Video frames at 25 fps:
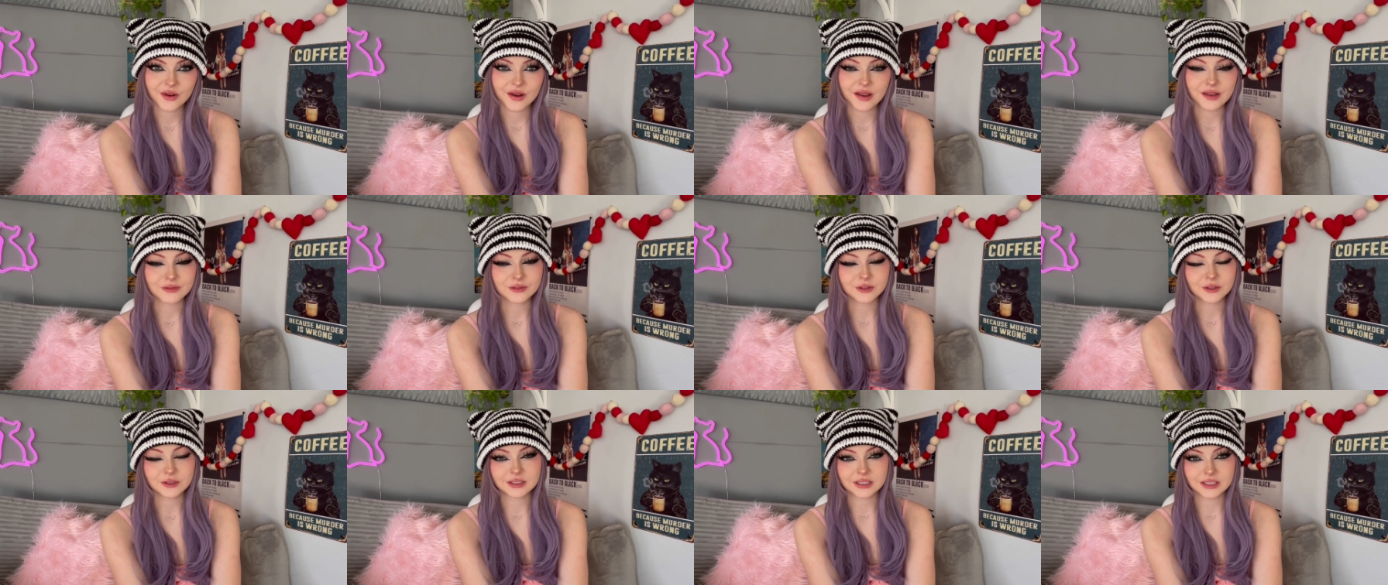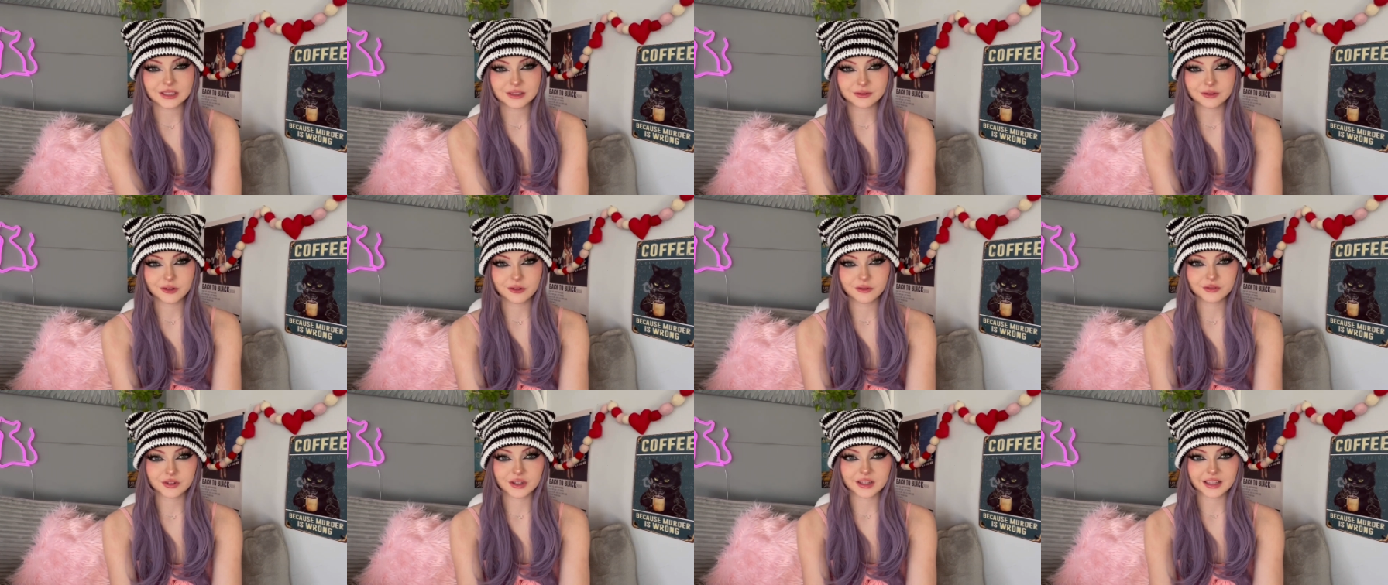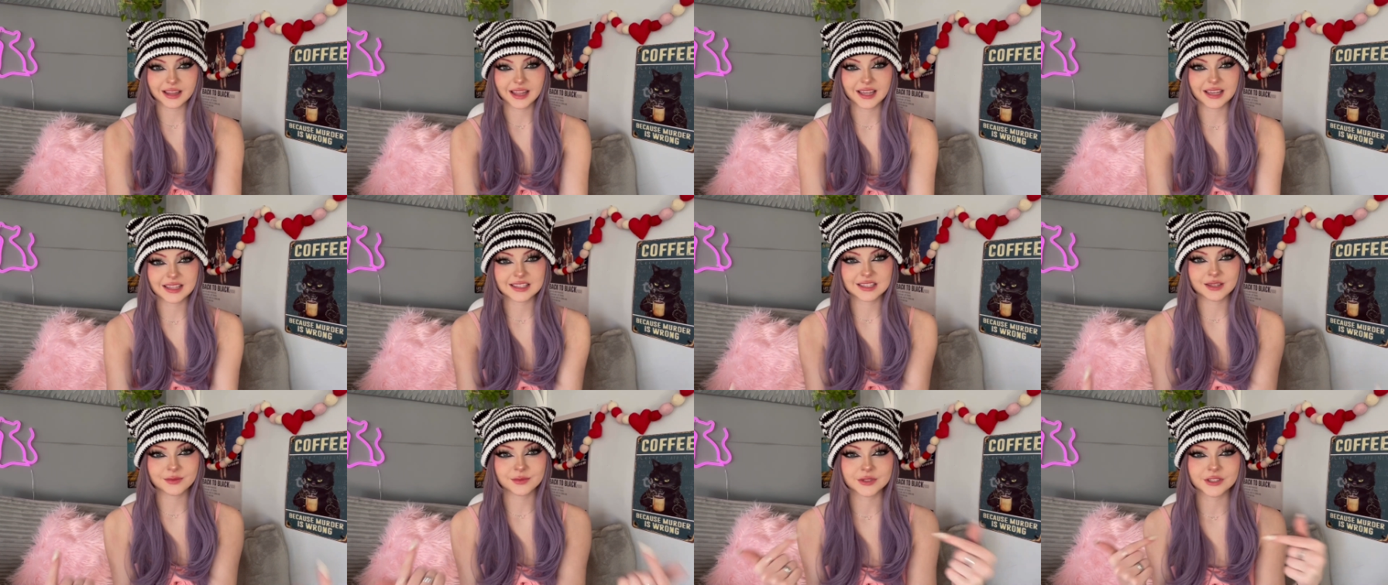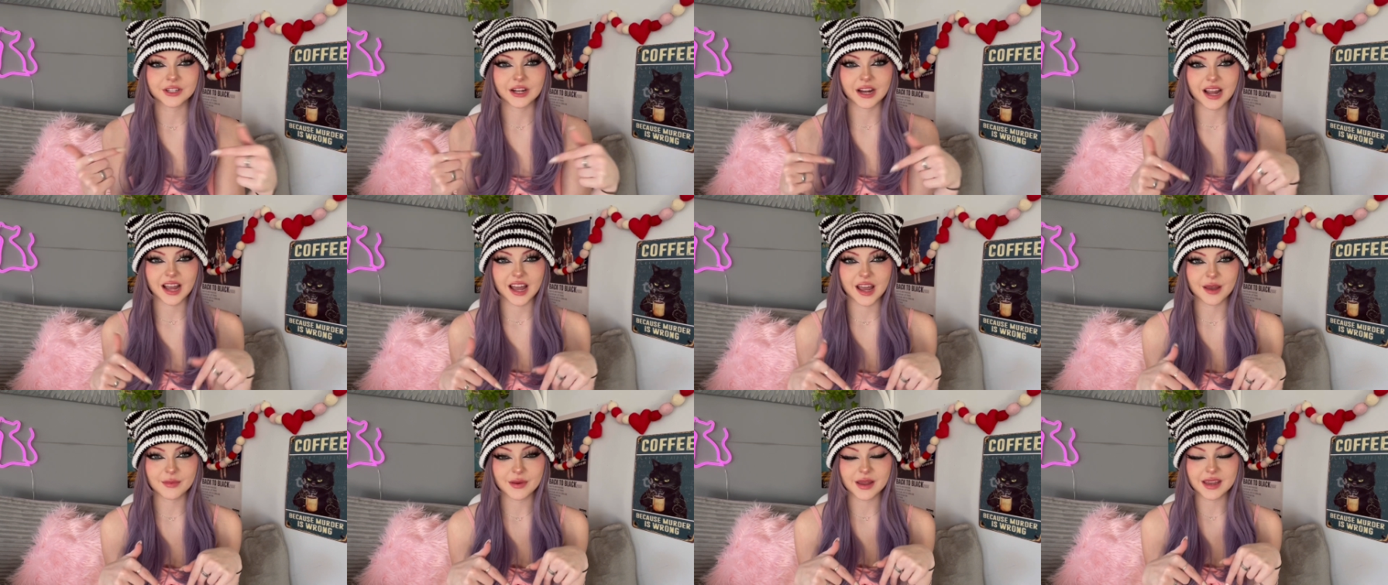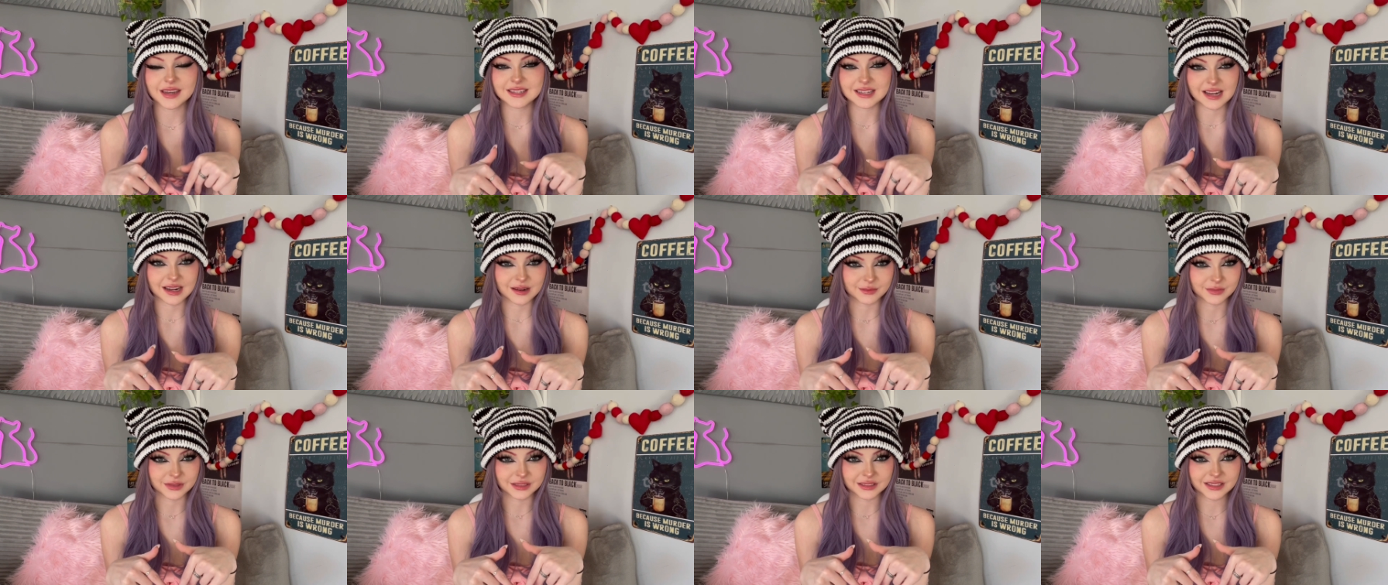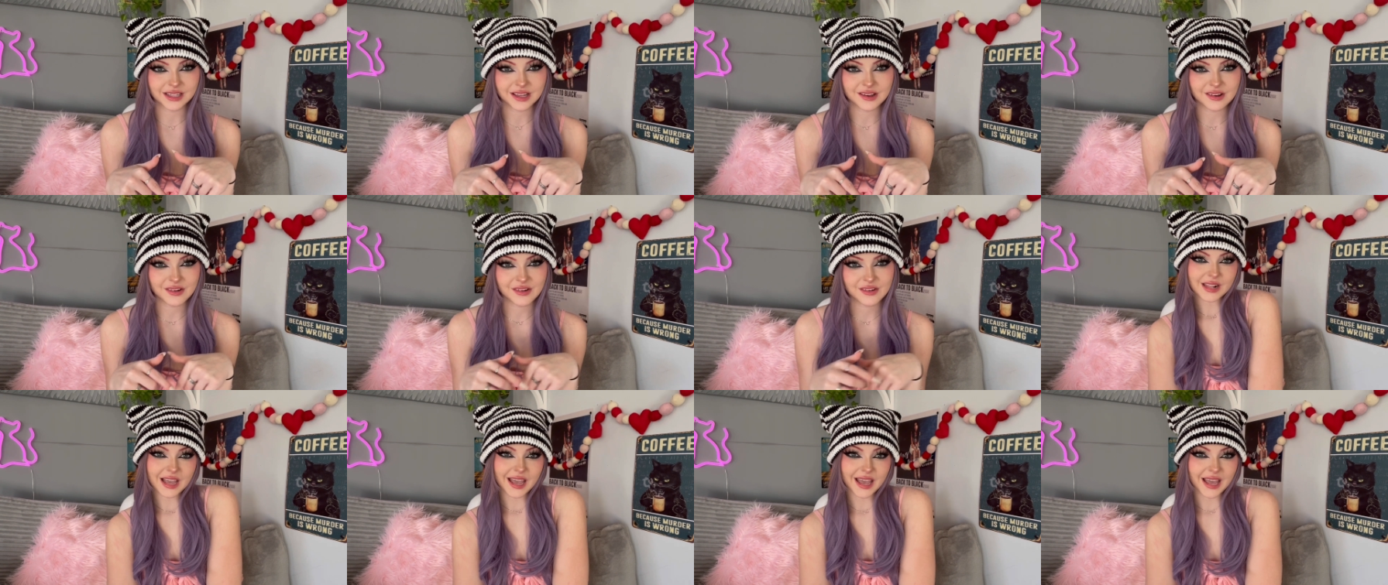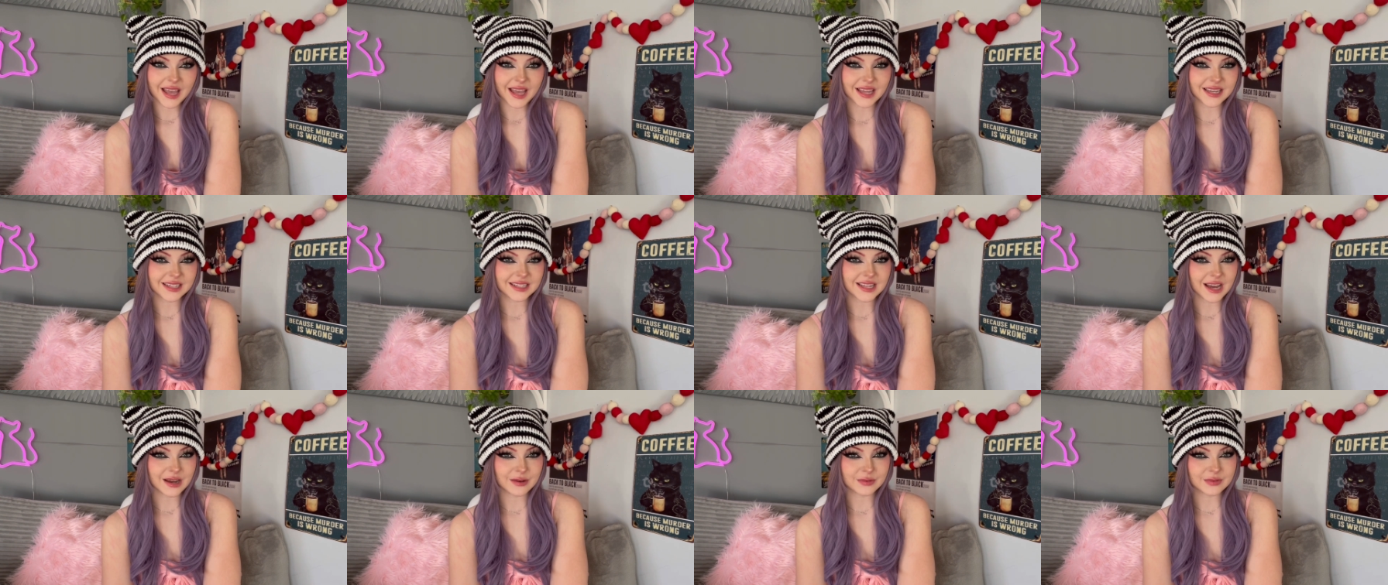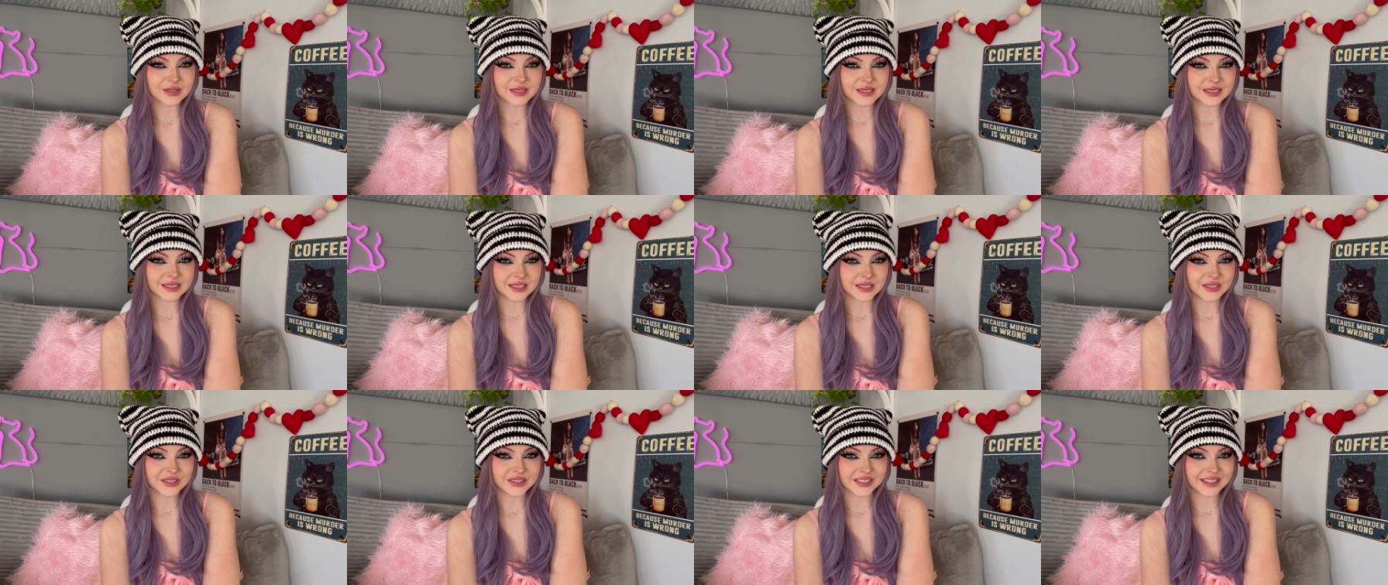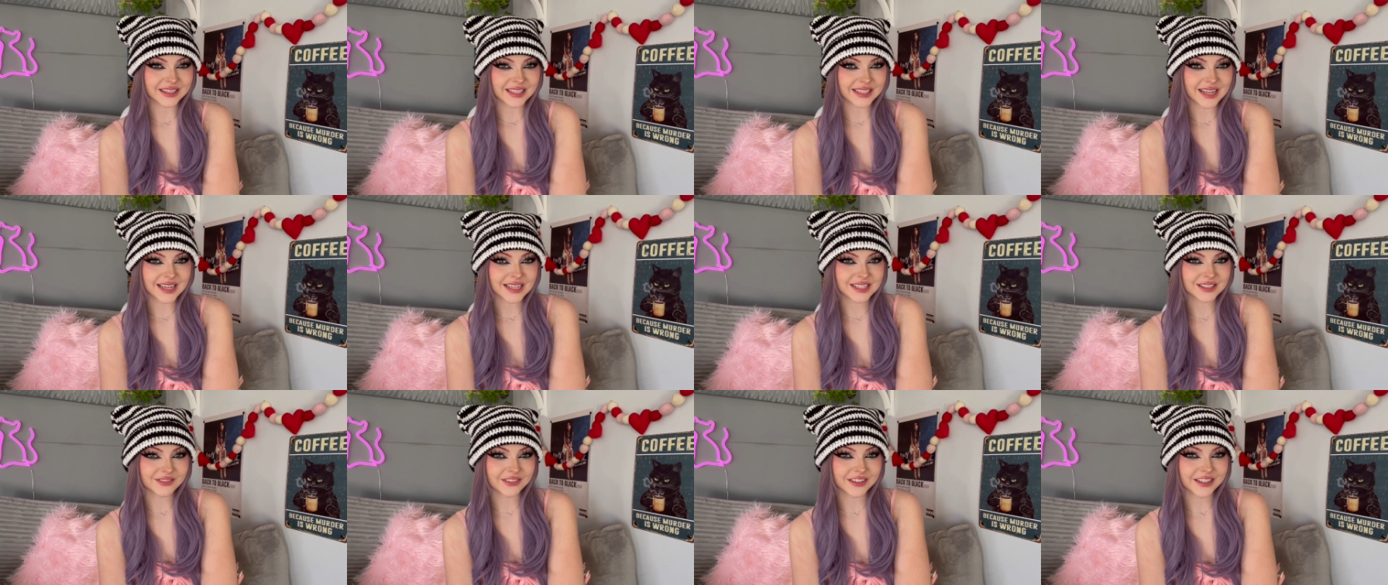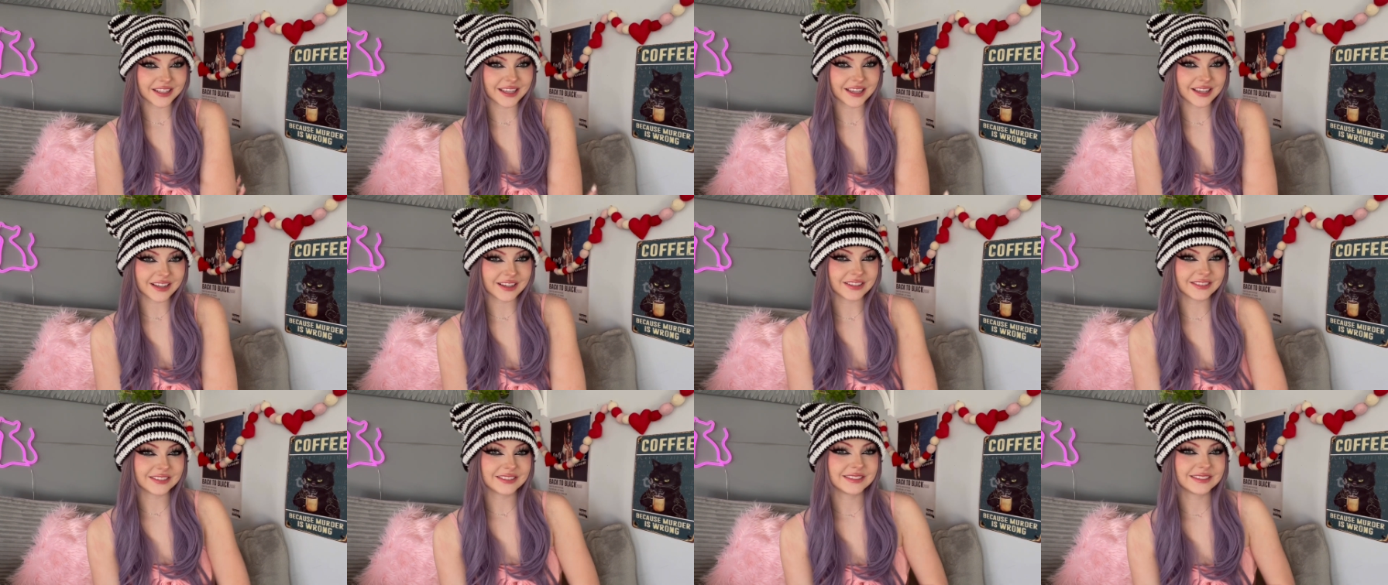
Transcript: If you did, feel free to like and subscribe down below, and I will see you in the next video.